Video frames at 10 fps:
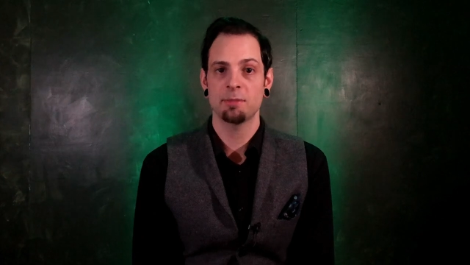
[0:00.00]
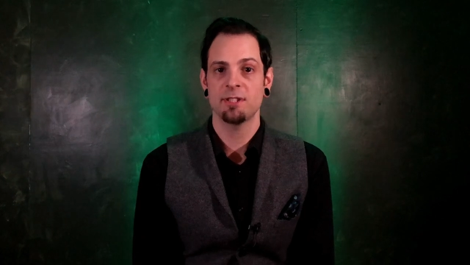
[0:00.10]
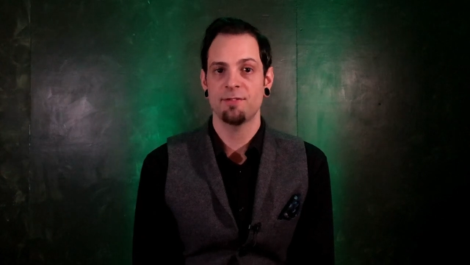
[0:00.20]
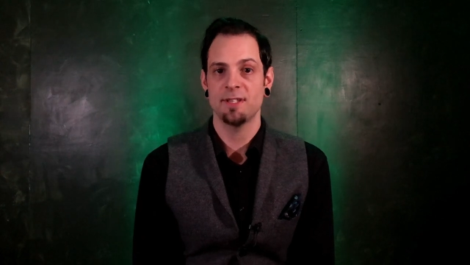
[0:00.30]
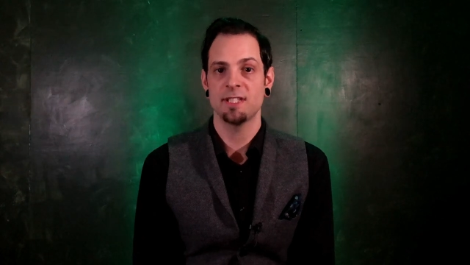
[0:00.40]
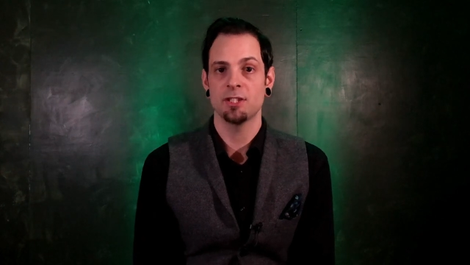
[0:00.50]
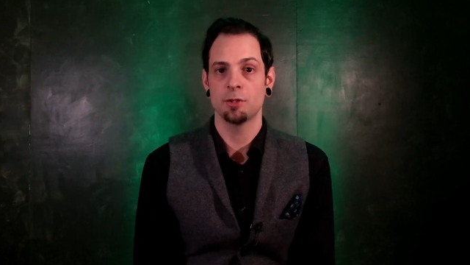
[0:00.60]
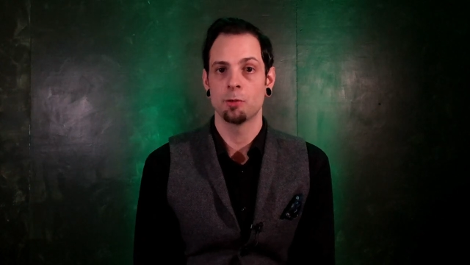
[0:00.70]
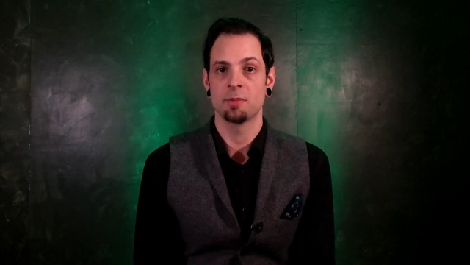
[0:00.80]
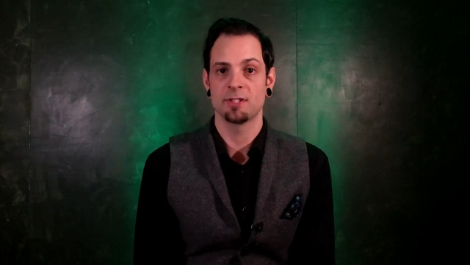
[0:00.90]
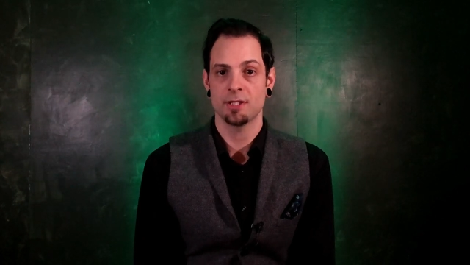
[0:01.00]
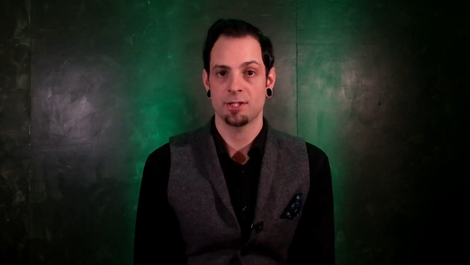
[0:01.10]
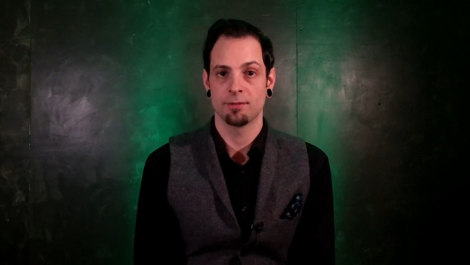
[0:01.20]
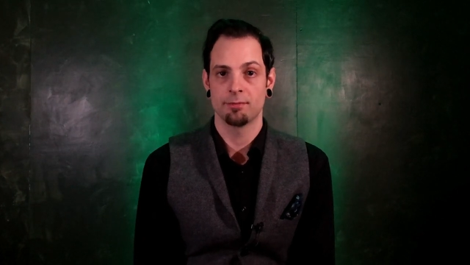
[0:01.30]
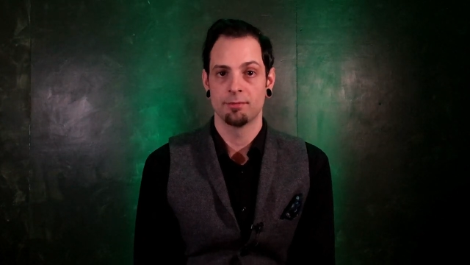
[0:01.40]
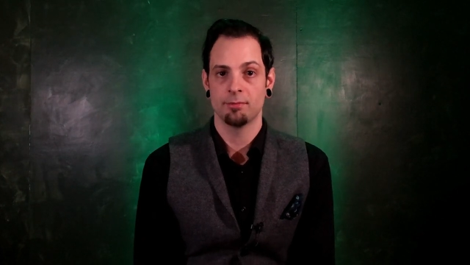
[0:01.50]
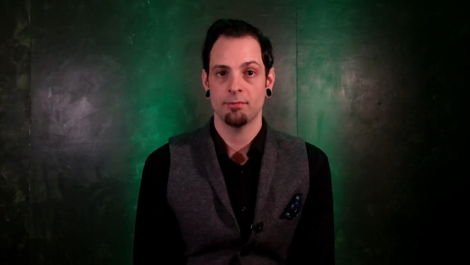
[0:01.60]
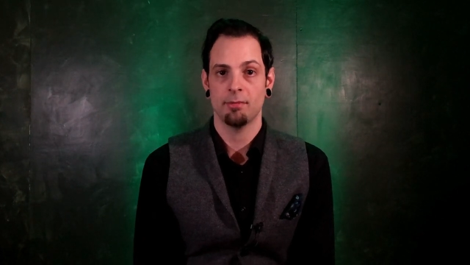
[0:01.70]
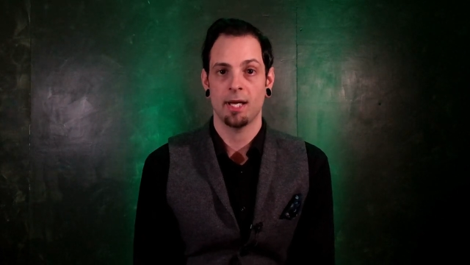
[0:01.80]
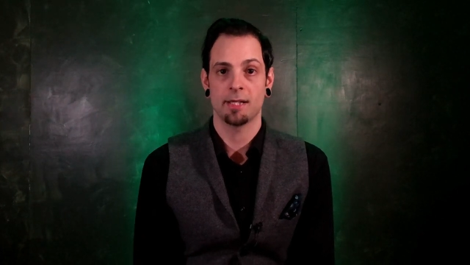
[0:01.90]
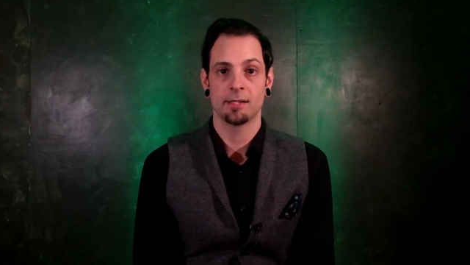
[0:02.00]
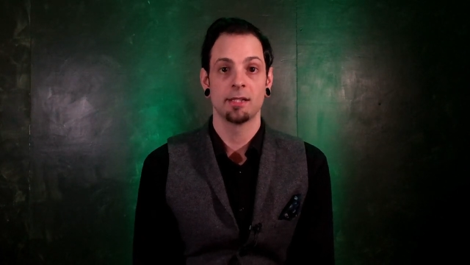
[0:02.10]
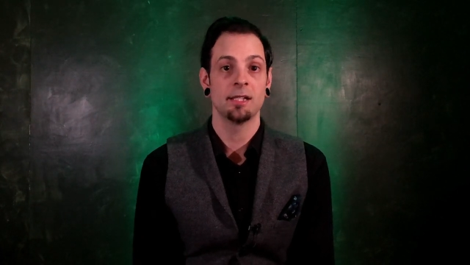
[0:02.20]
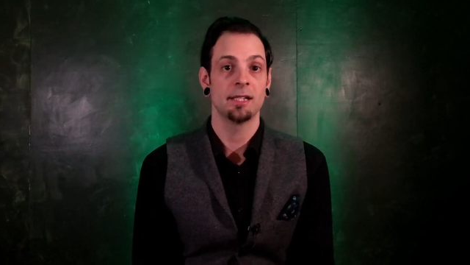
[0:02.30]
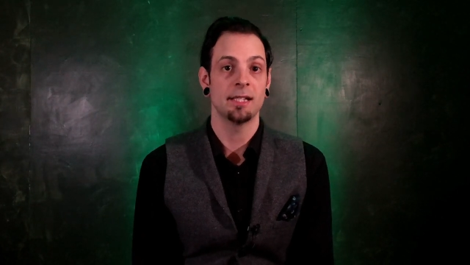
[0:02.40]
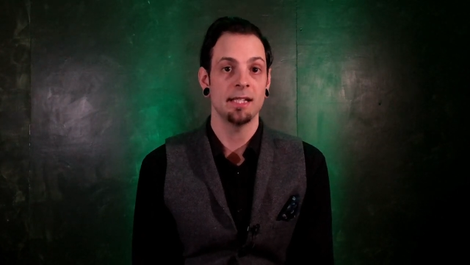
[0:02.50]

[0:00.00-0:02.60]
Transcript: to fit its new position and can